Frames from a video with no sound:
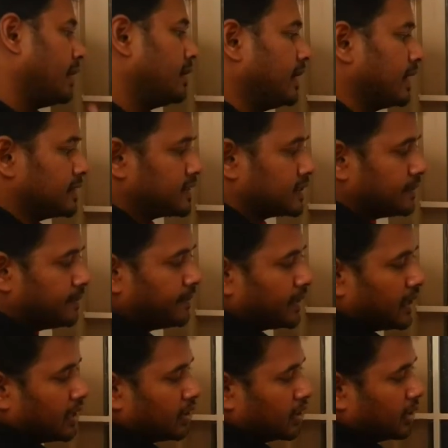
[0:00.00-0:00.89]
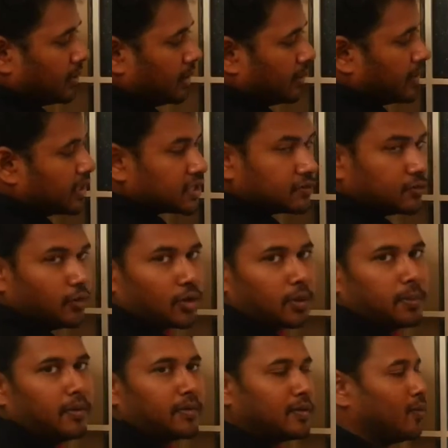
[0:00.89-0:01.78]
Next, W is
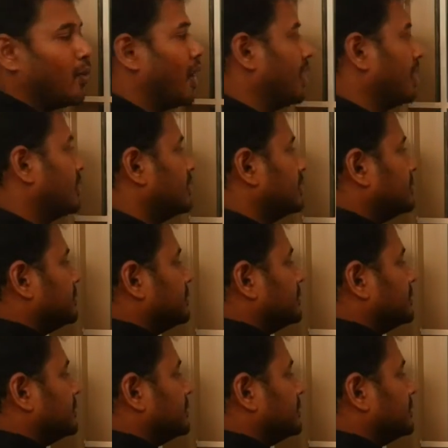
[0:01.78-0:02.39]
4 power 1.